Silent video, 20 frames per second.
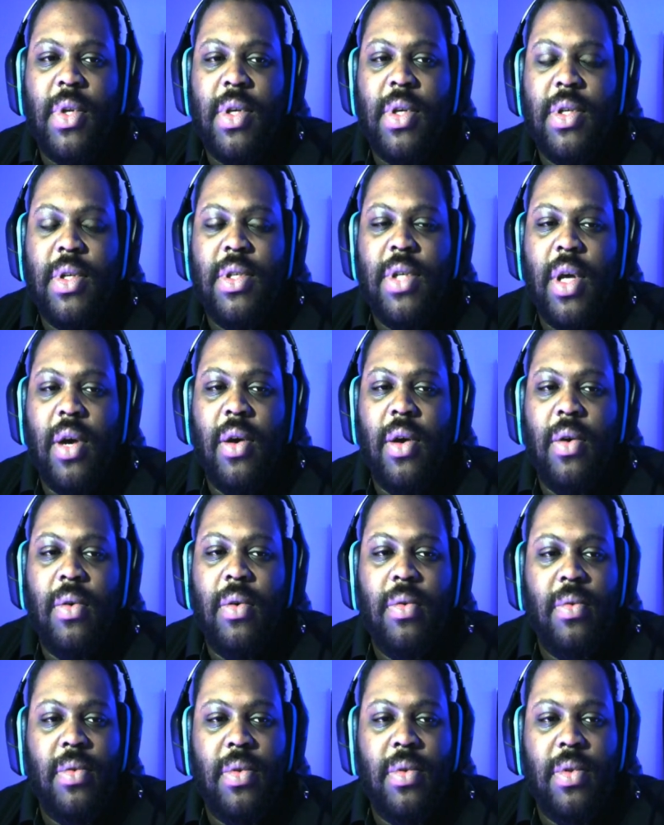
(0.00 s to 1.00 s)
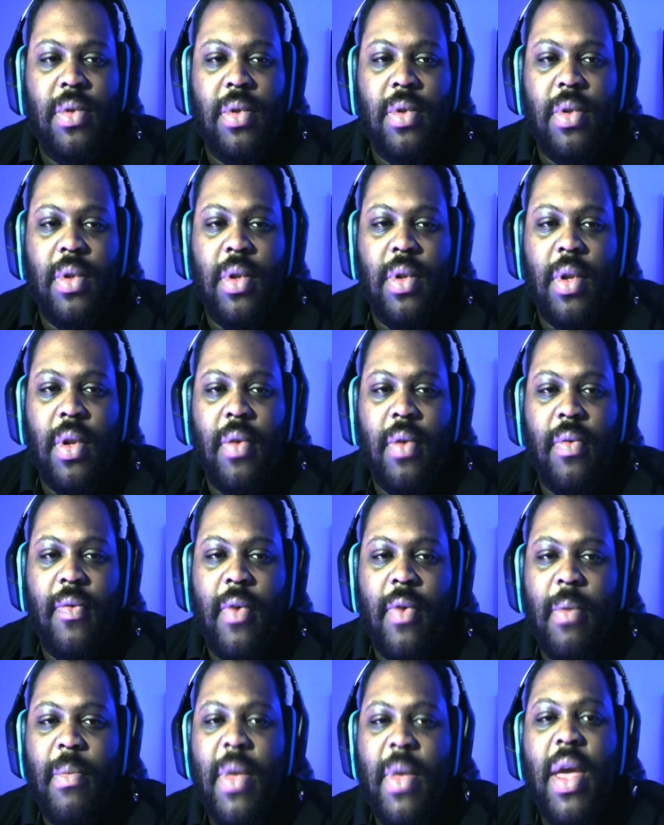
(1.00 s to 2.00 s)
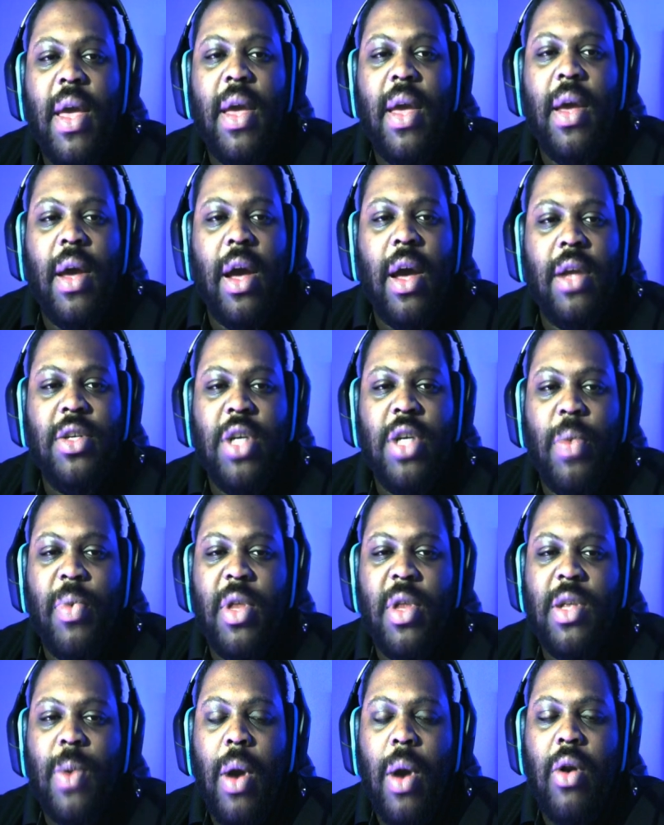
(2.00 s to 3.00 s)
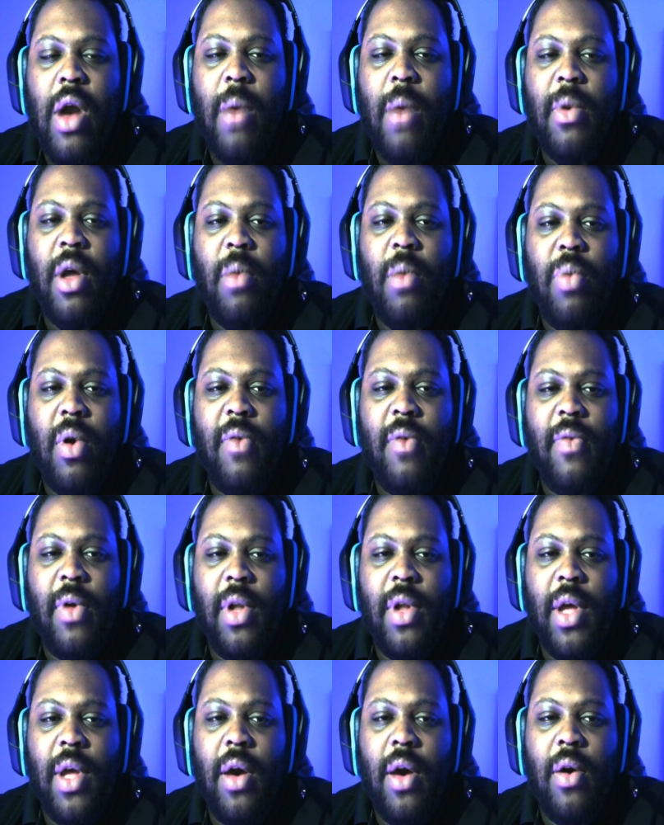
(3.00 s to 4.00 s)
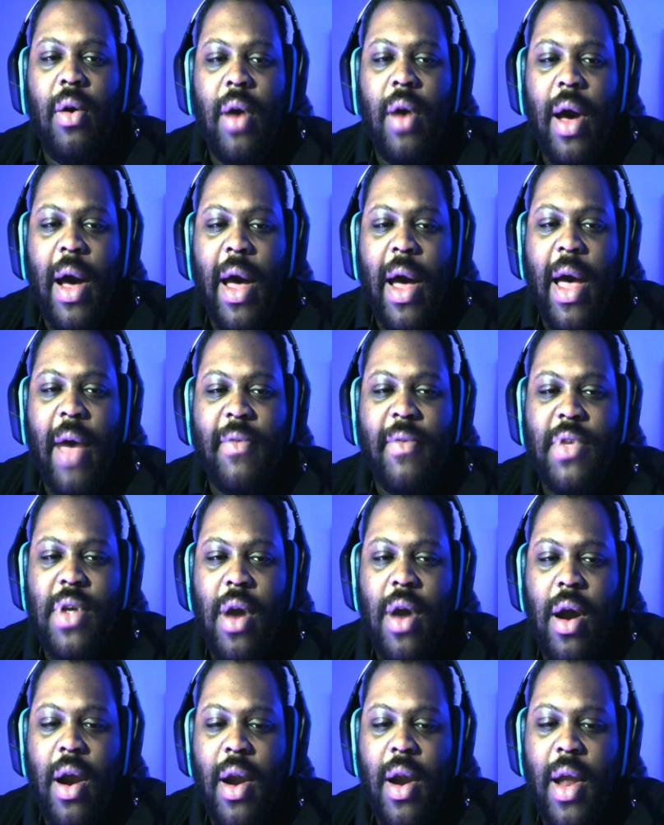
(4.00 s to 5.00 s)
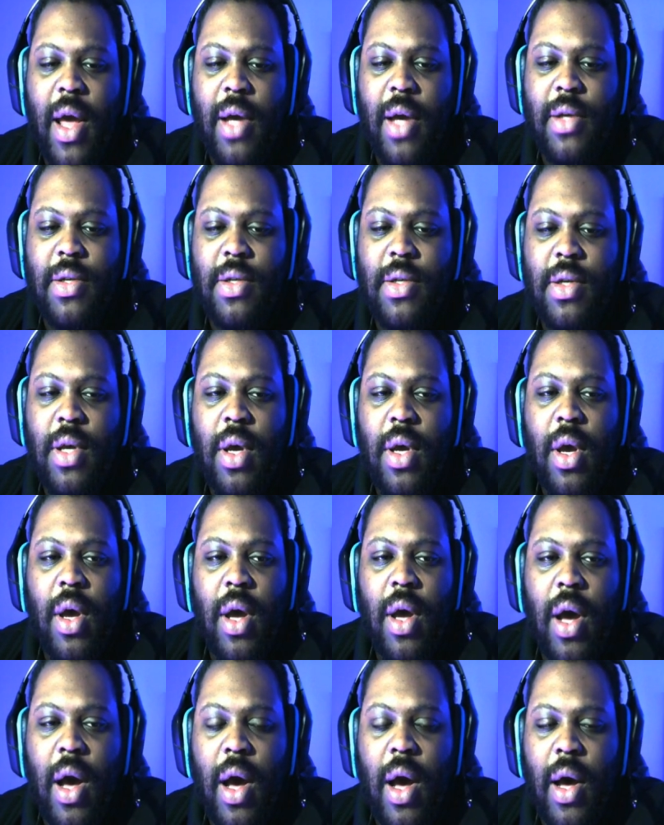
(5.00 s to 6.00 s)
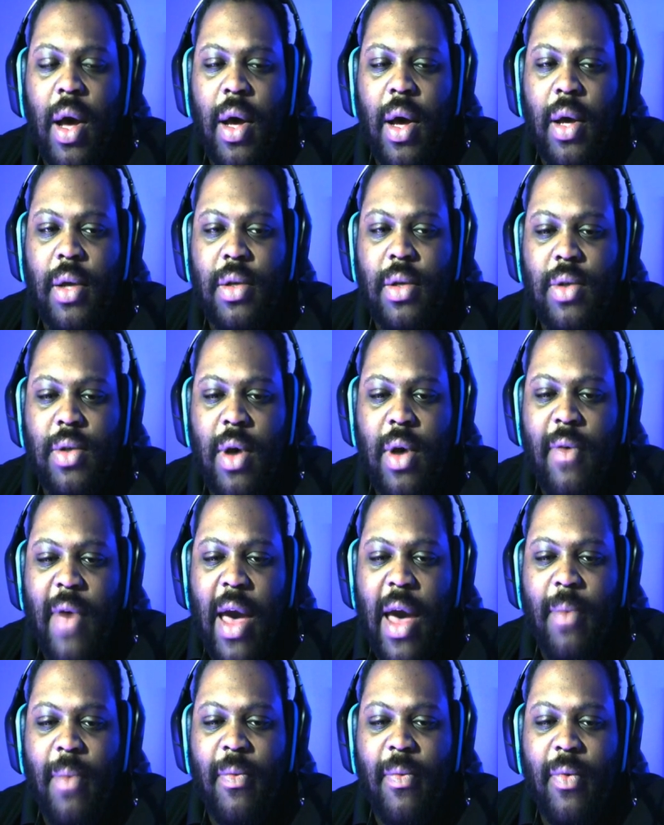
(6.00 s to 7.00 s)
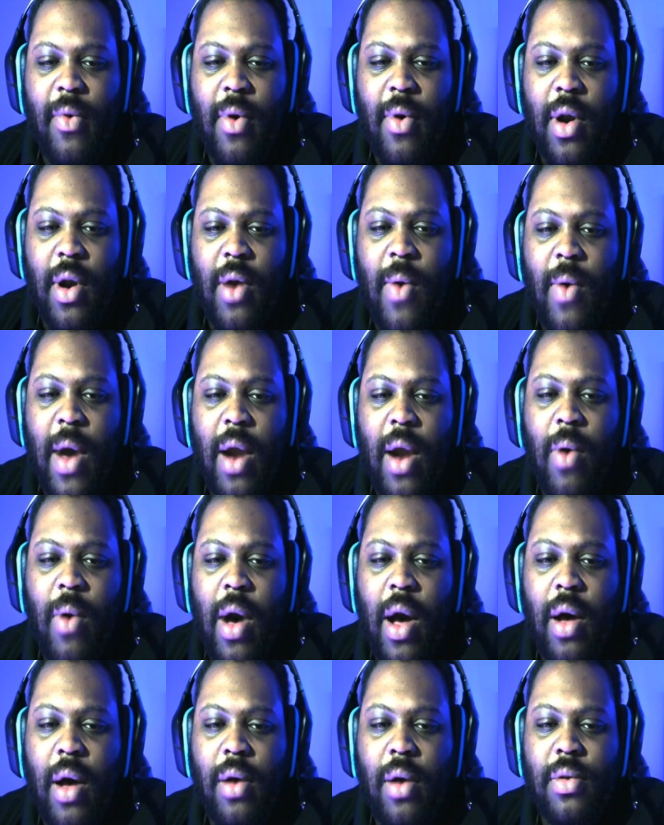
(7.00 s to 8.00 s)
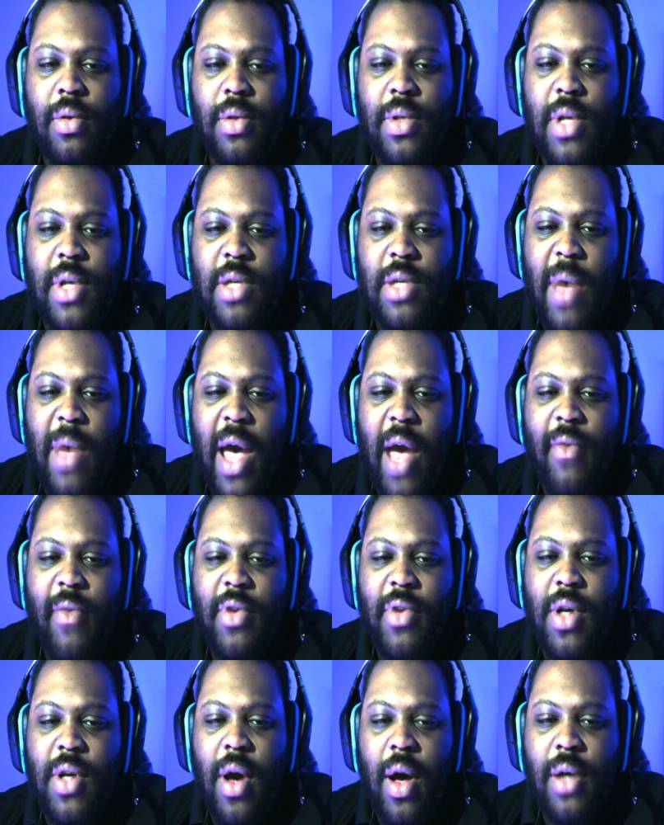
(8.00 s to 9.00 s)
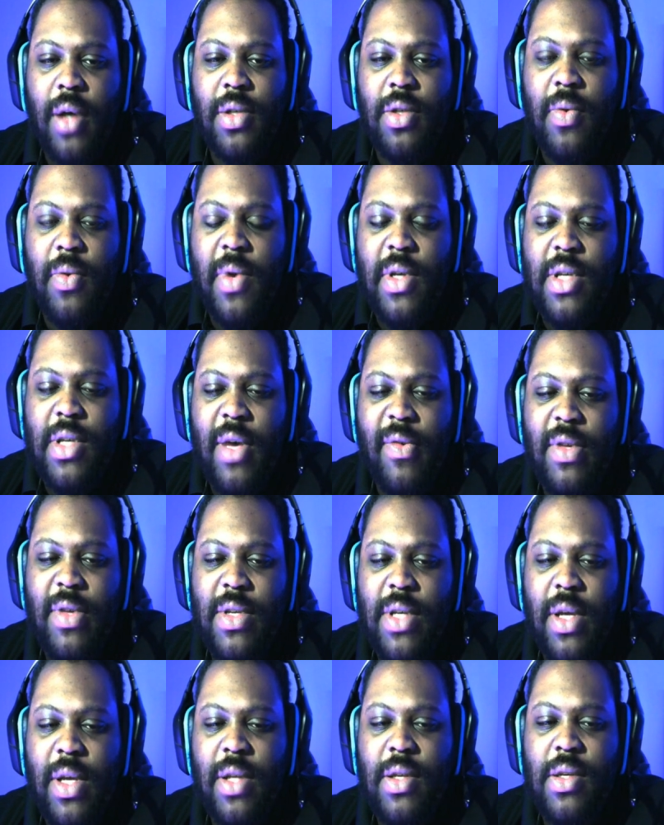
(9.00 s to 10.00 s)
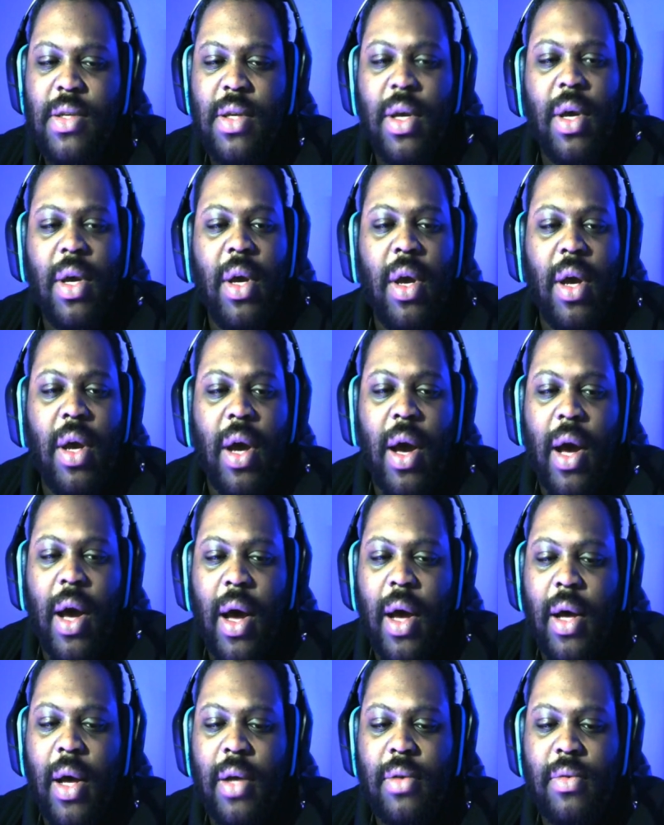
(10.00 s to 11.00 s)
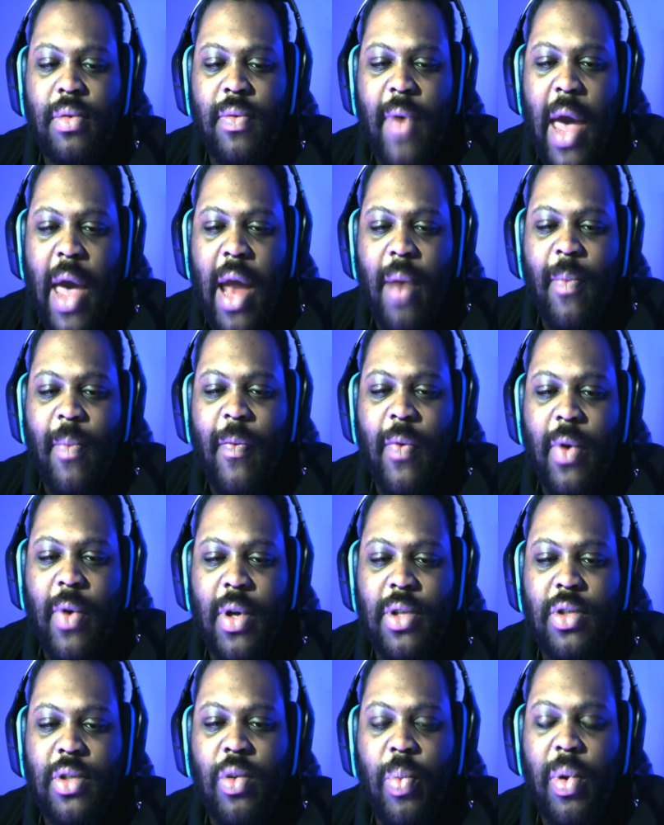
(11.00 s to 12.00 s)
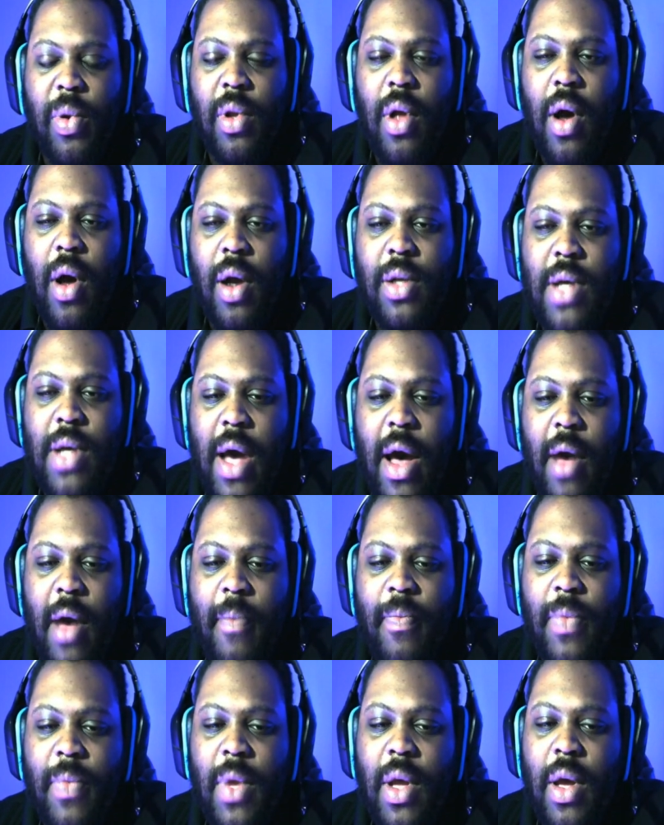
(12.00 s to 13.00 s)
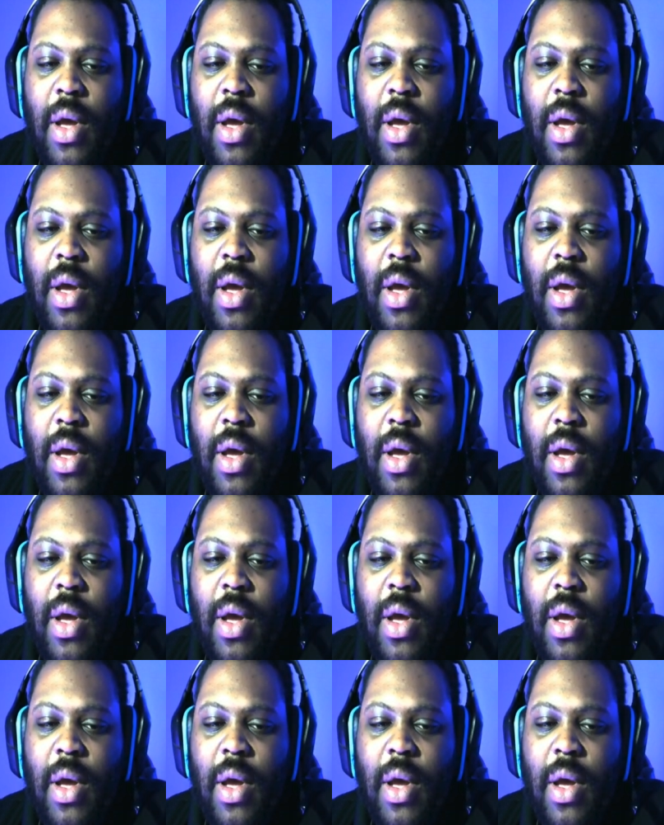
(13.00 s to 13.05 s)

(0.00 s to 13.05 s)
So for me, jumping into my Robinhood portfolio, I have T R N X. Uh, so I've had them for quite a while. It says my average cost twenty-seven cents. Uh, I've had them for a super long time.